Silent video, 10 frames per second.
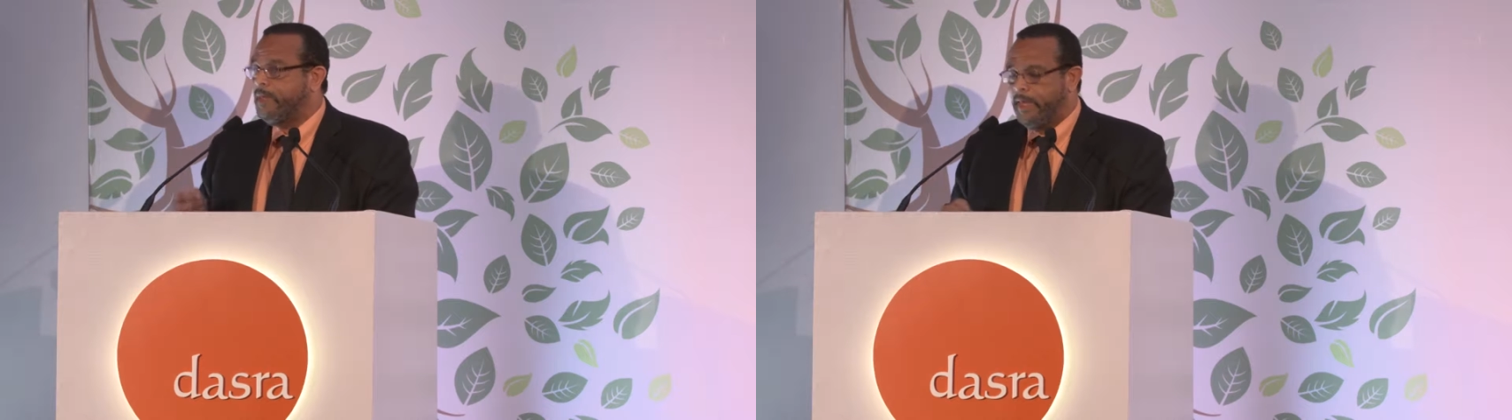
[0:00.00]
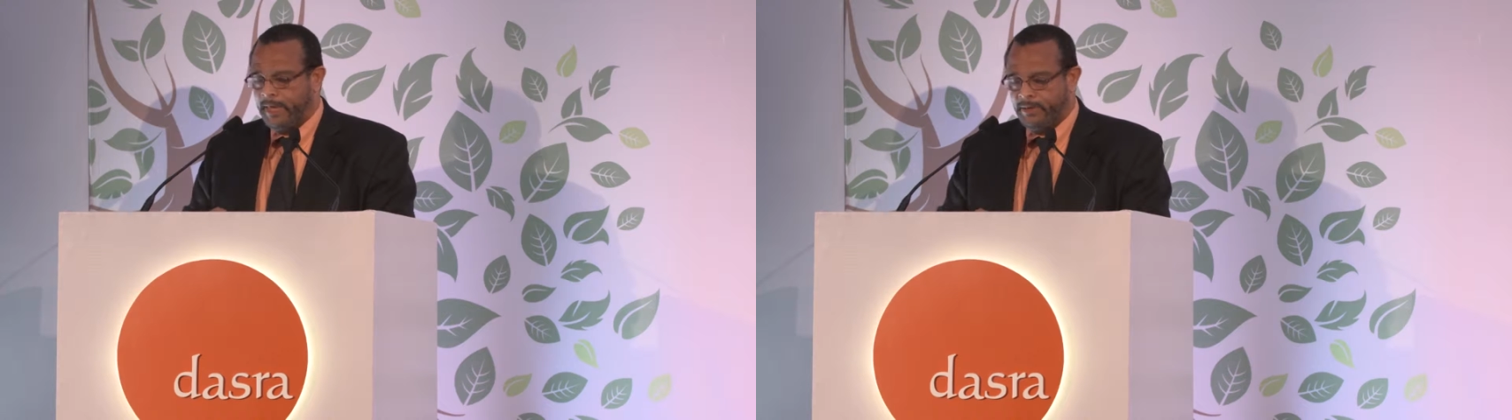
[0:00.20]

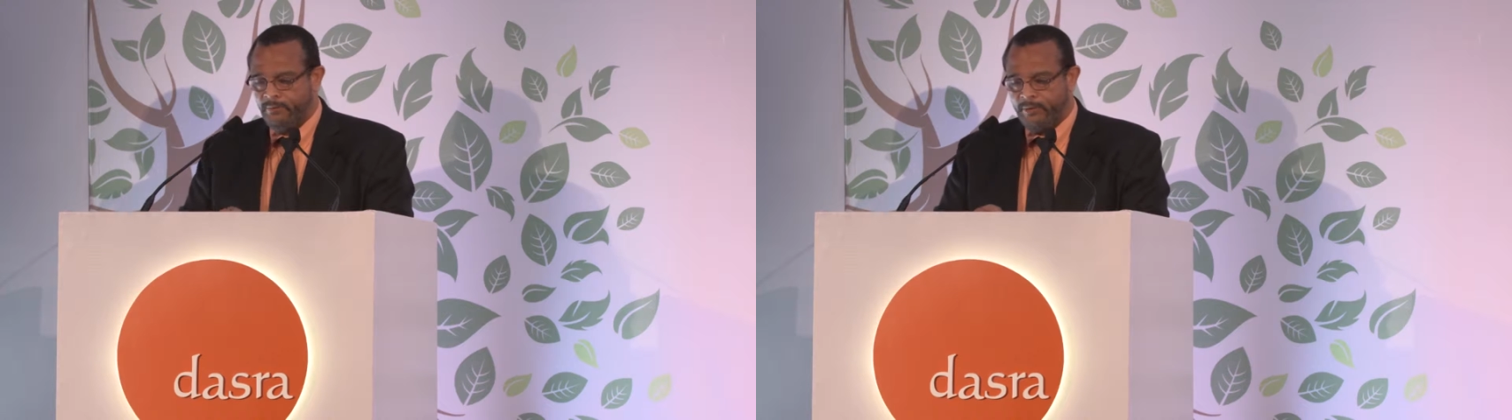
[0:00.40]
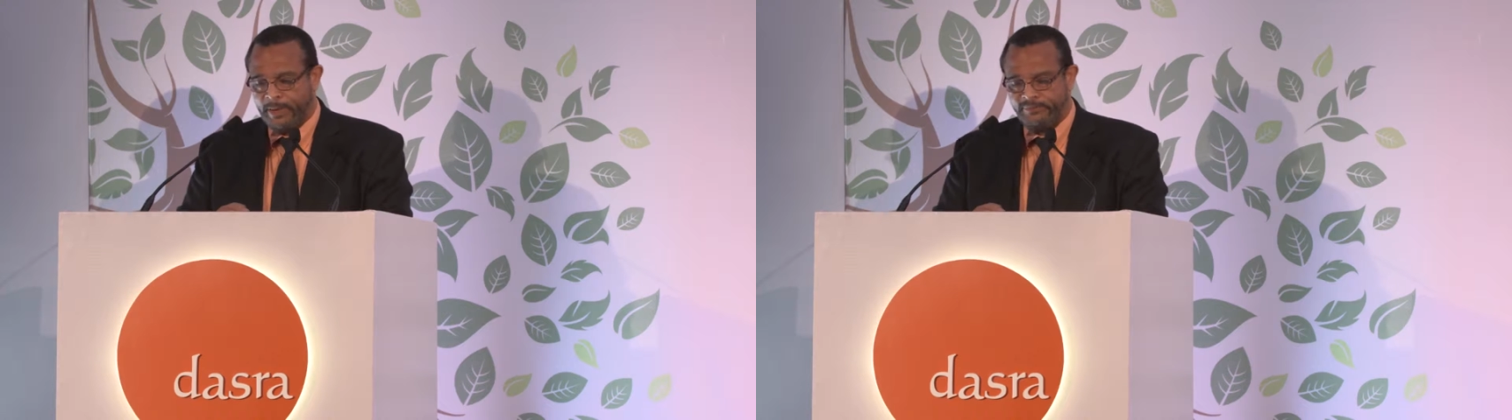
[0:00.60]
And
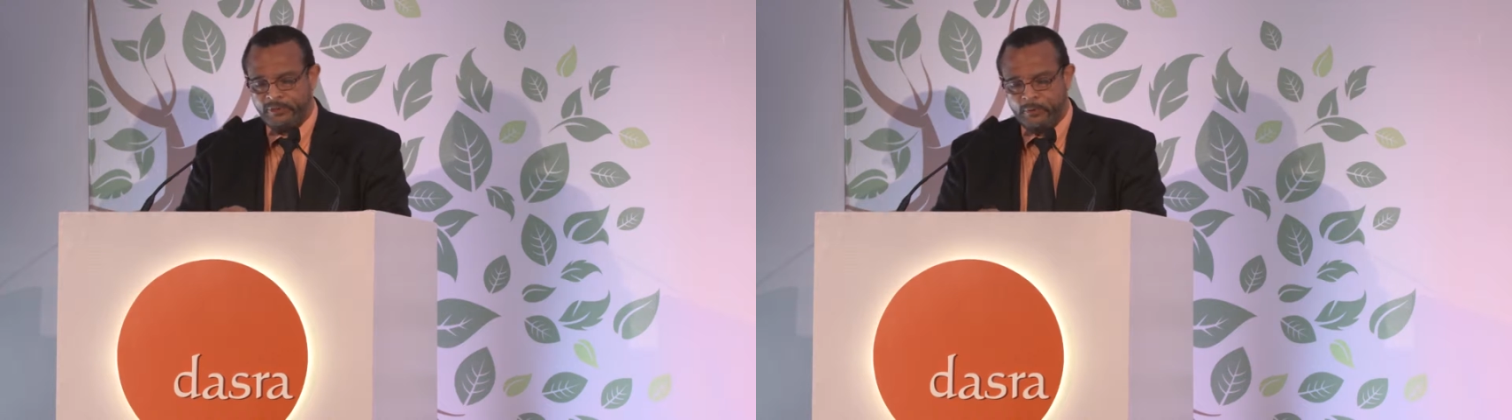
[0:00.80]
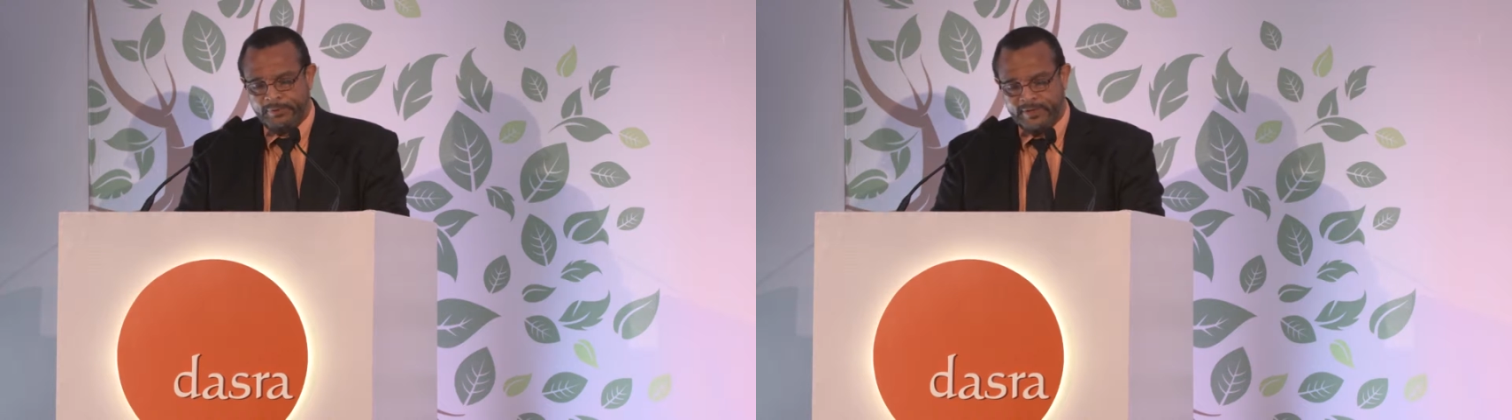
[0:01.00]
I'm
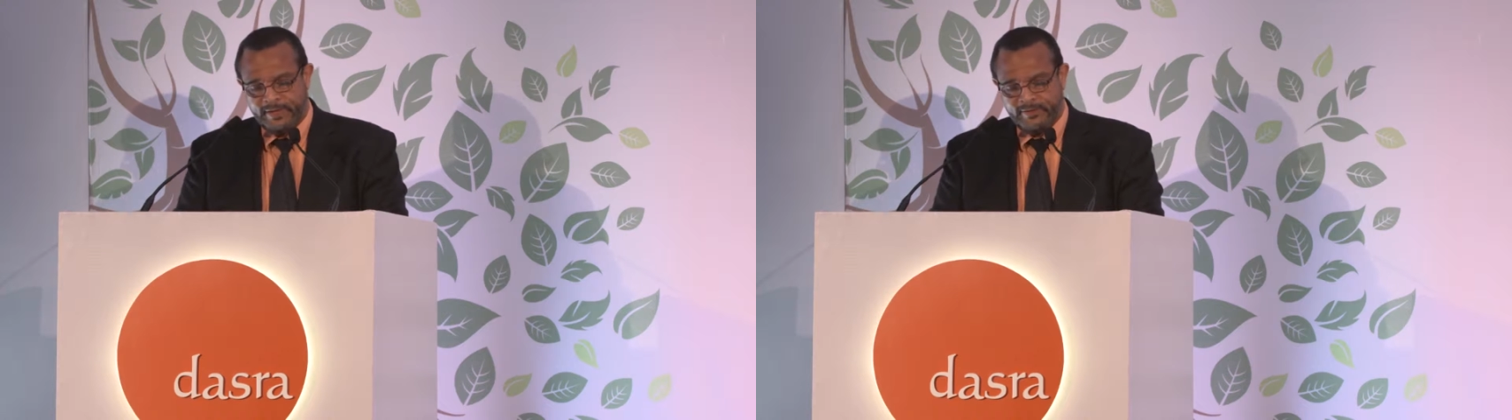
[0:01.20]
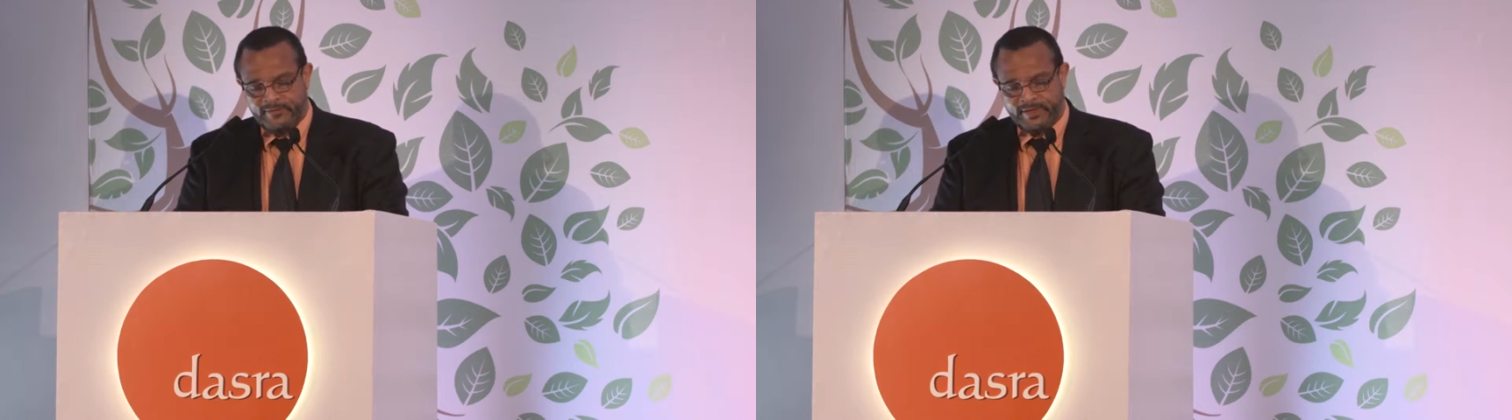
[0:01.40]
so
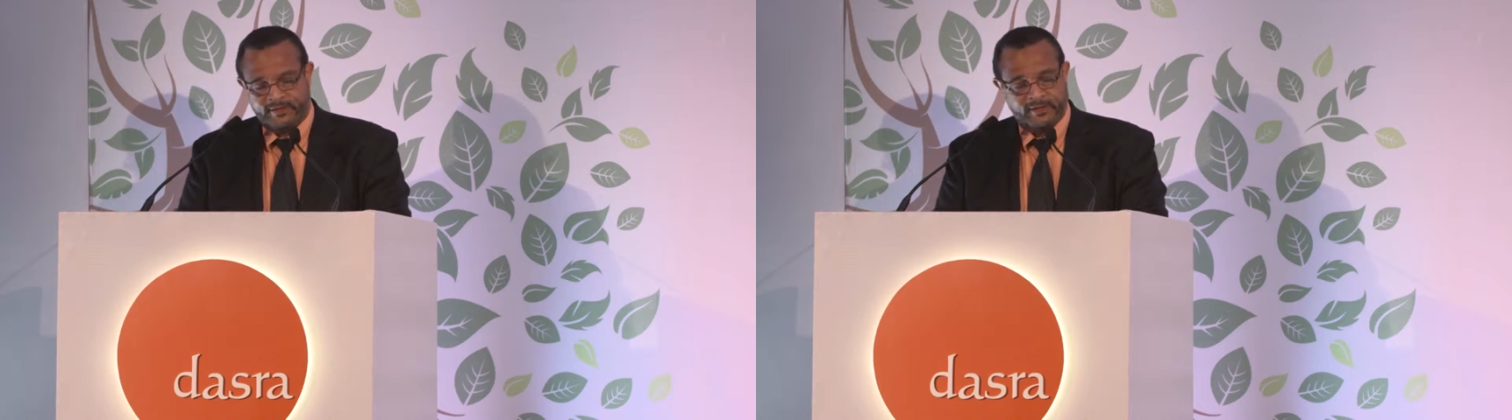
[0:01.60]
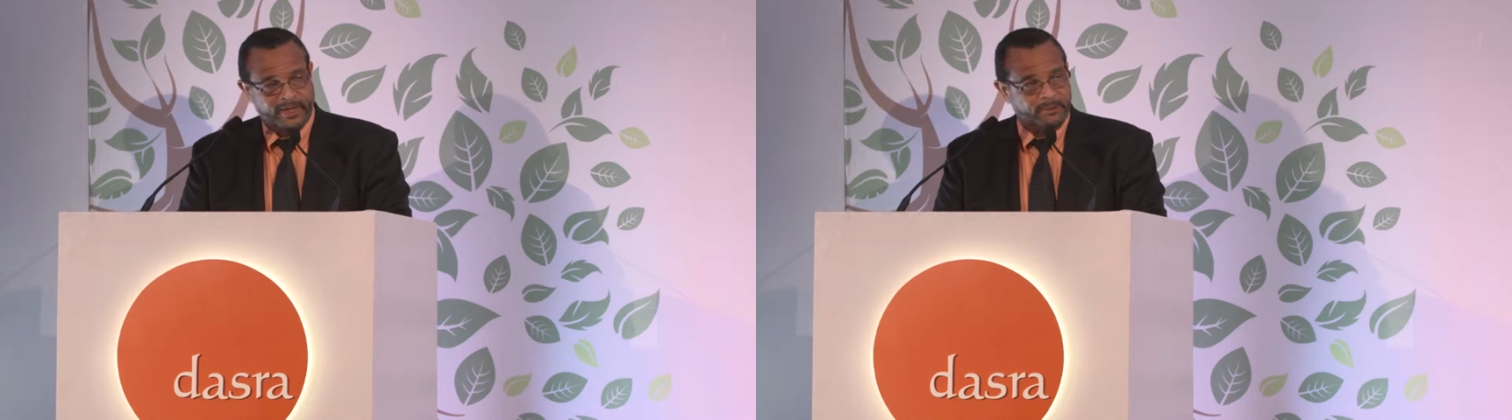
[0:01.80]
pleased that the
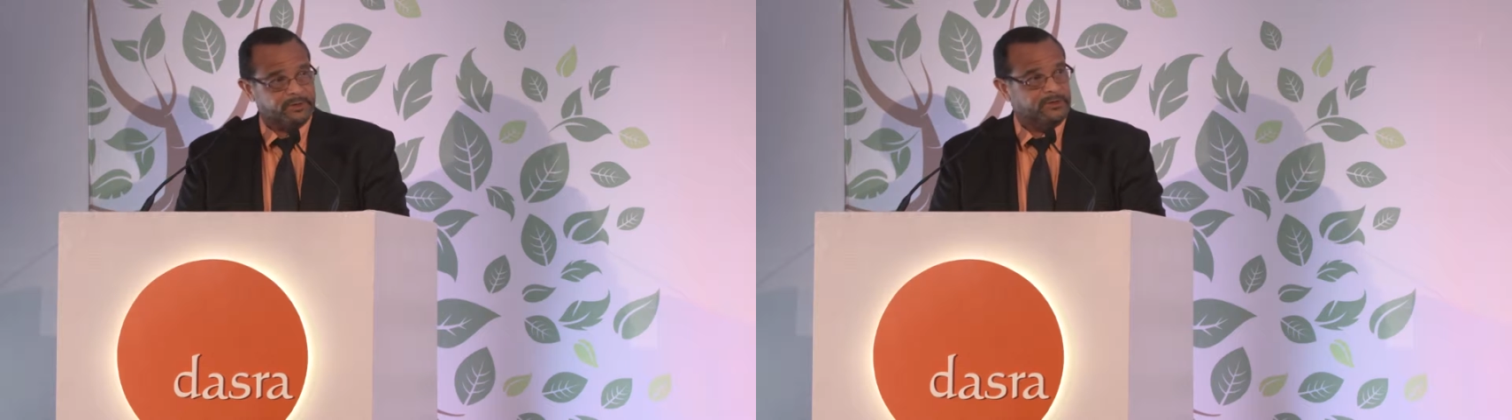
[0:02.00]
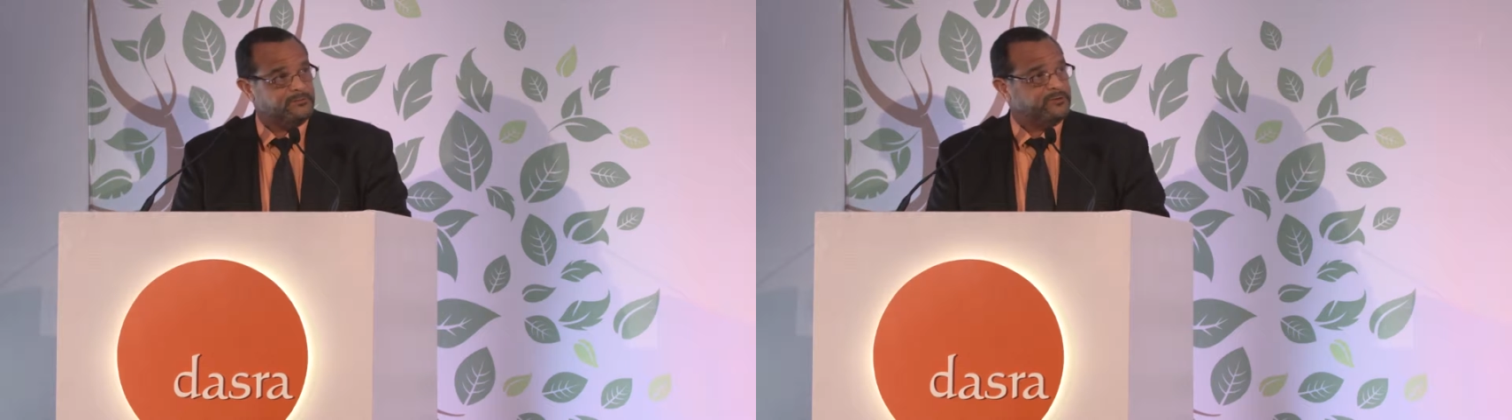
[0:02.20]
collaborative